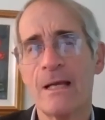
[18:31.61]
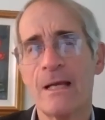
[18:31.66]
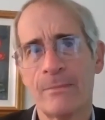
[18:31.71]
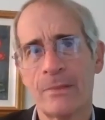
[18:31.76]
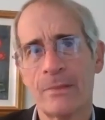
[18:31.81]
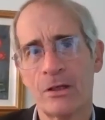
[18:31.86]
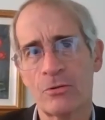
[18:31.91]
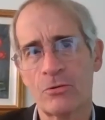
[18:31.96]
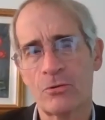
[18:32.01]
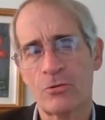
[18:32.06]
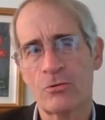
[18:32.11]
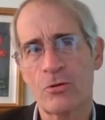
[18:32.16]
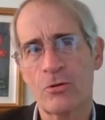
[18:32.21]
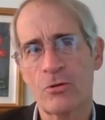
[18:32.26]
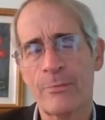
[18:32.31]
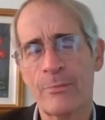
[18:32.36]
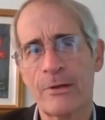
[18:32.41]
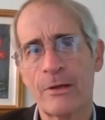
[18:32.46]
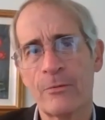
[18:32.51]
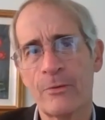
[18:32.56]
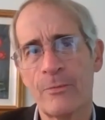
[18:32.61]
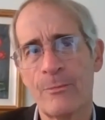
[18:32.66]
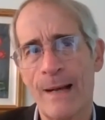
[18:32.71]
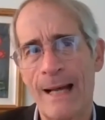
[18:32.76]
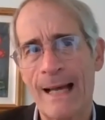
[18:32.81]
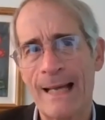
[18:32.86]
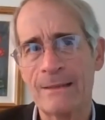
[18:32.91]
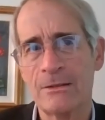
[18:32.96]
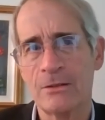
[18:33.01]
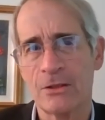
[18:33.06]
But if cooperating with
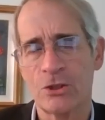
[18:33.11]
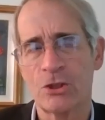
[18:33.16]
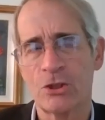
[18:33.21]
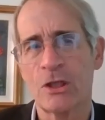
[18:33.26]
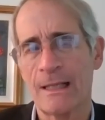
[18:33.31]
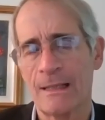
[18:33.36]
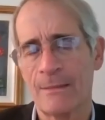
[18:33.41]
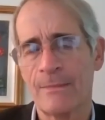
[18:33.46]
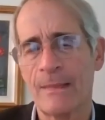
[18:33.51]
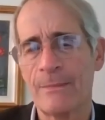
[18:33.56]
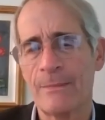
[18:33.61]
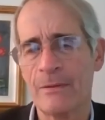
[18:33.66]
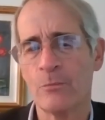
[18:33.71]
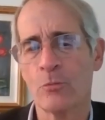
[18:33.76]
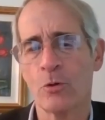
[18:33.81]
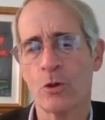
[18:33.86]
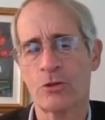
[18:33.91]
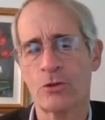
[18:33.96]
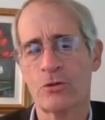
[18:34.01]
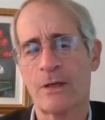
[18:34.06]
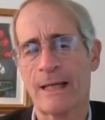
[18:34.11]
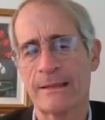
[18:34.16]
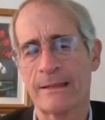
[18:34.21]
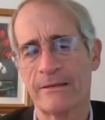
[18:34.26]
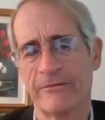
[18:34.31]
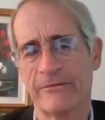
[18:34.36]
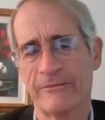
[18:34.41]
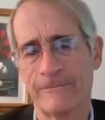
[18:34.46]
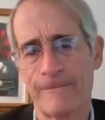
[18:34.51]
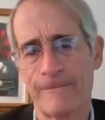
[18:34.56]
Biden on China might be more attractive.